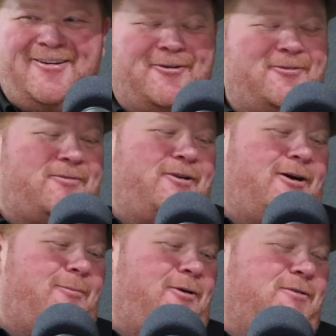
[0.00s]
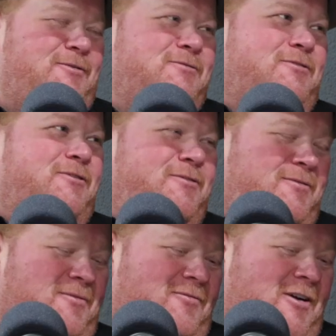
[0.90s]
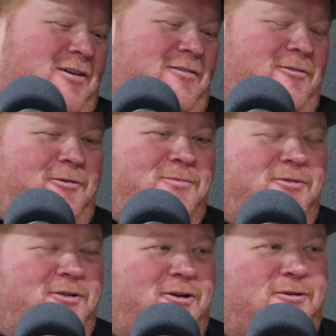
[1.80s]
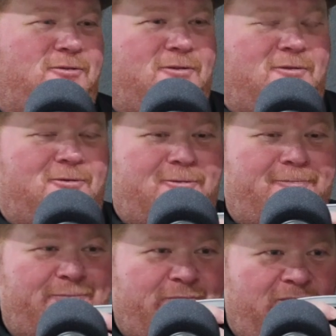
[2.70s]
No 3 eyeballs or 5 arms and that kind of stuff going on.